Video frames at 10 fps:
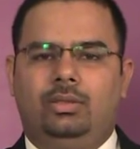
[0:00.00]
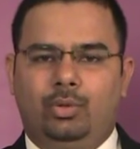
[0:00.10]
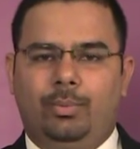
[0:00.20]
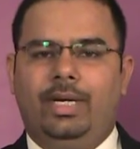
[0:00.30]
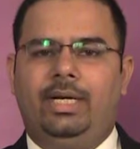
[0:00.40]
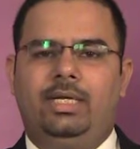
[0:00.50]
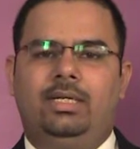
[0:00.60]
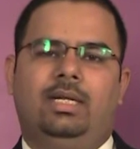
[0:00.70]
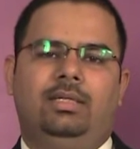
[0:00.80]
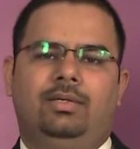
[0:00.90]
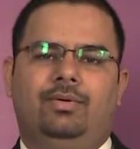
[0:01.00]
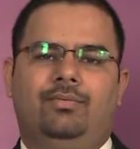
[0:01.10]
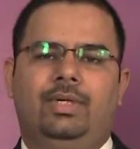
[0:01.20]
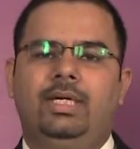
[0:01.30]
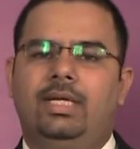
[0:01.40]
To maintain health,
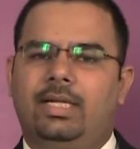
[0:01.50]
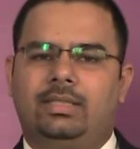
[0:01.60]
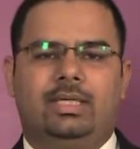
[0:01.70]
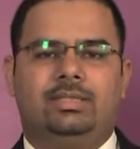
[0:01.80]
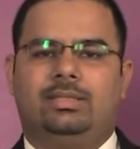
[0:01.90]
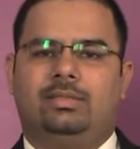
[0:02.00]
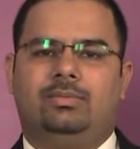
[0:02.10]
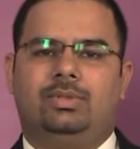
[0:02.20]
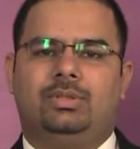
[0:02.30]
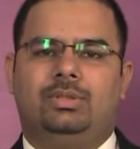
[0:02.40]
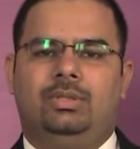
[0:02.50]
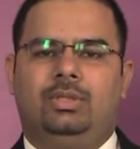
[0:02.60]
we need healthcare systems.